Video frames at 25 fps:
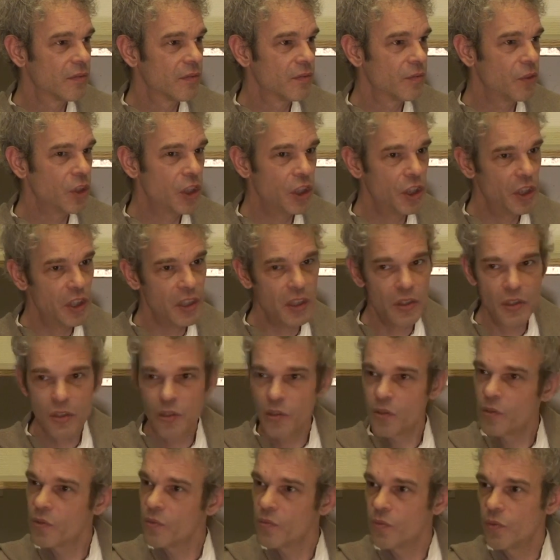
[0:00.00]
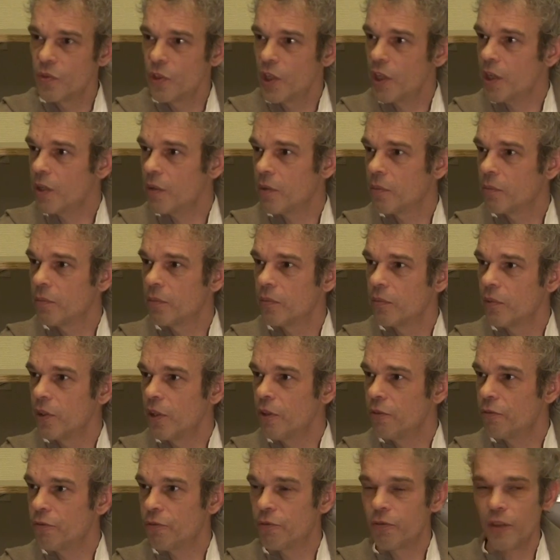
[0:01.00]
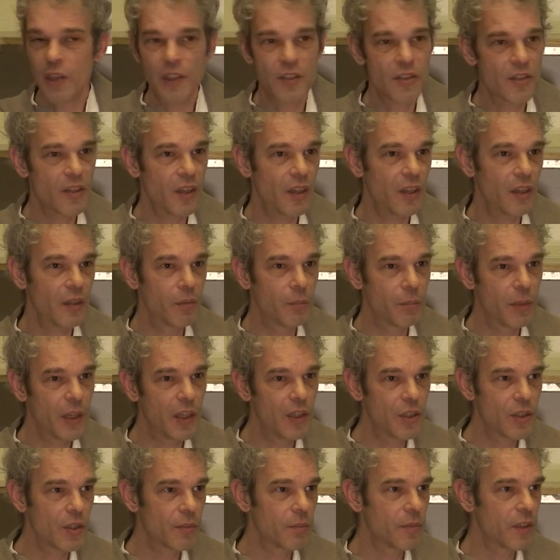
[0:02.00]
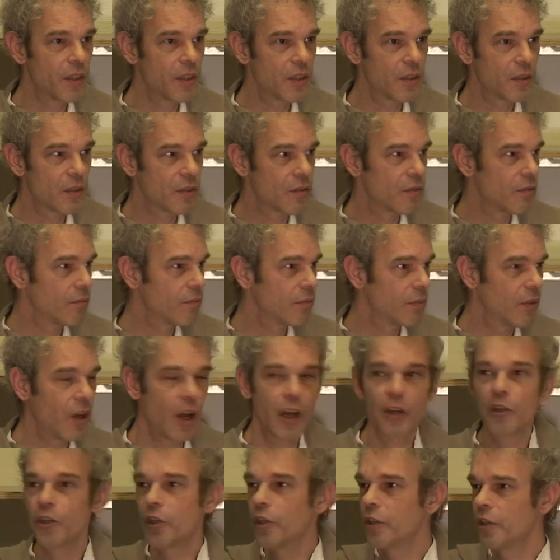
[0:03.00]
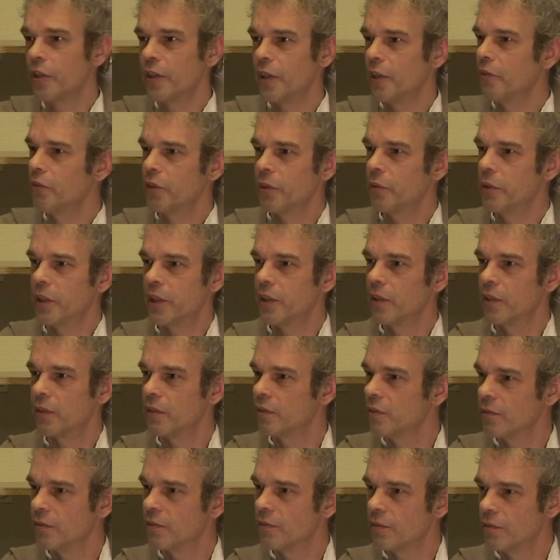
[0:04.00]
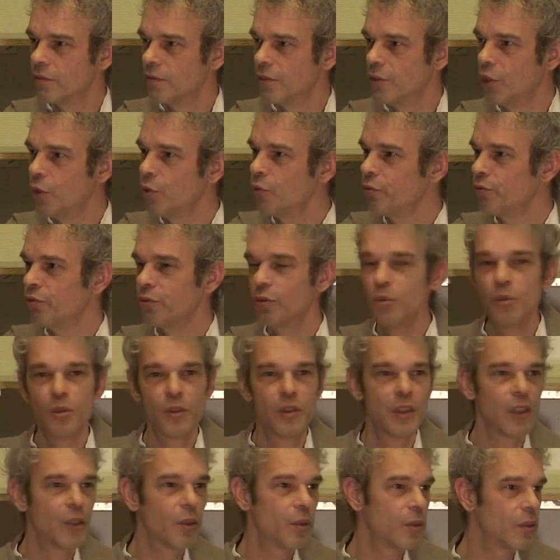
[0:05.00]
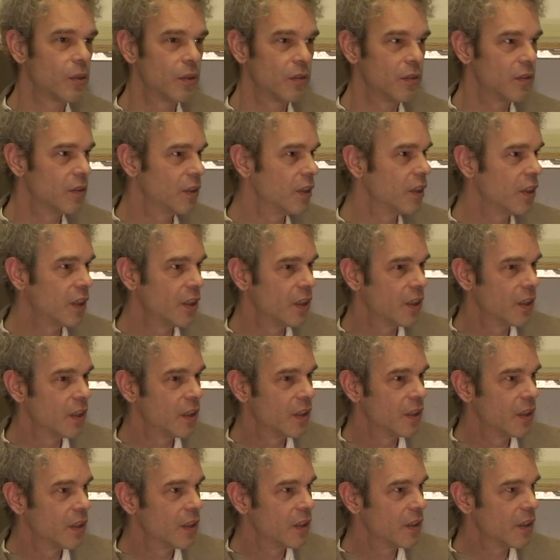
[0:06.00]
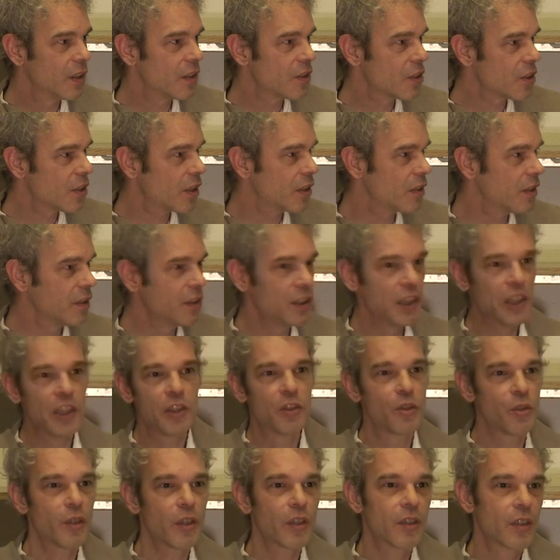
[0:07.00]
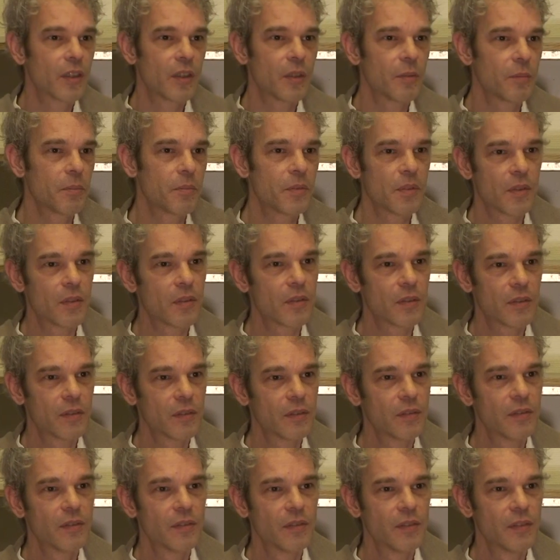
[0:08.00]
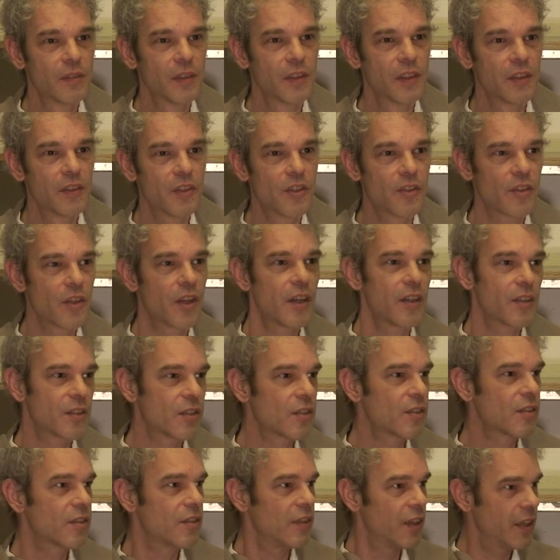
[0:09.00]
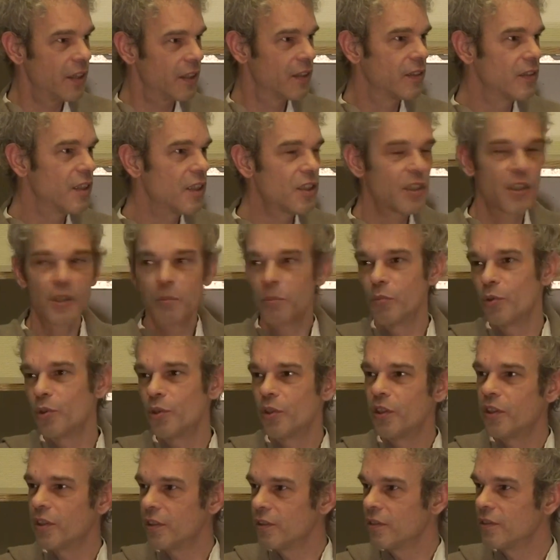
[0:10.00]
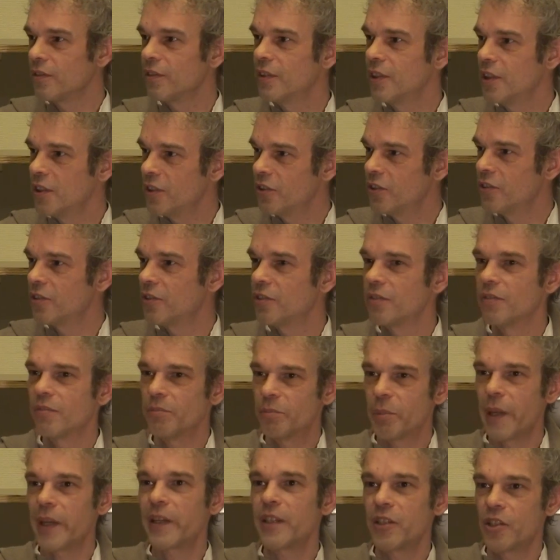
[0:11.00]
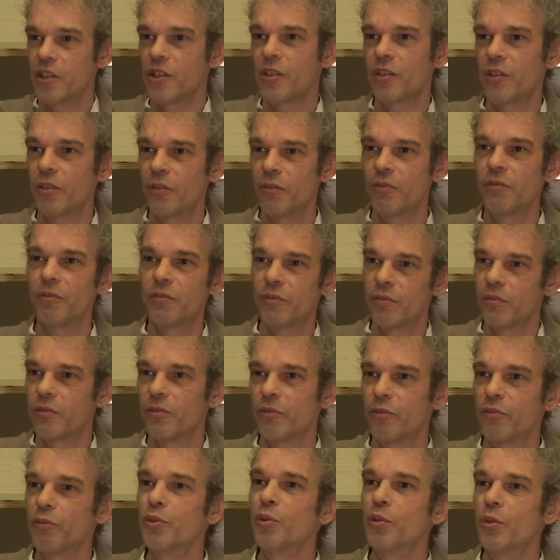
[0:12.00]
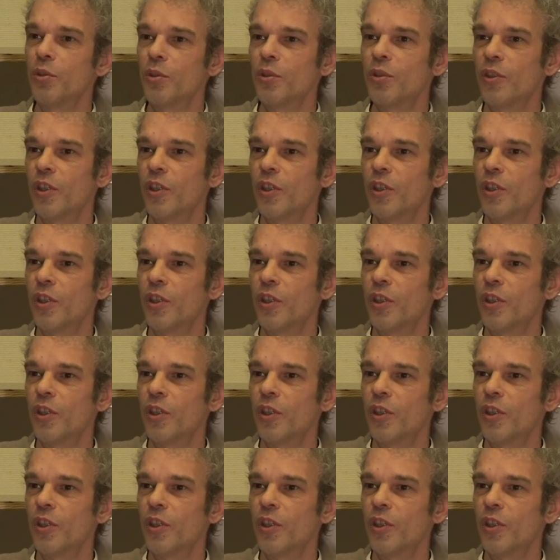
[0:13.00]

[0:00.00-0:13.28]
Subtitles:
With needs, if let's say in Belgium there's hunger everywhere, no food at all, and suddenly a truck comes and starts like distributing these packages of food,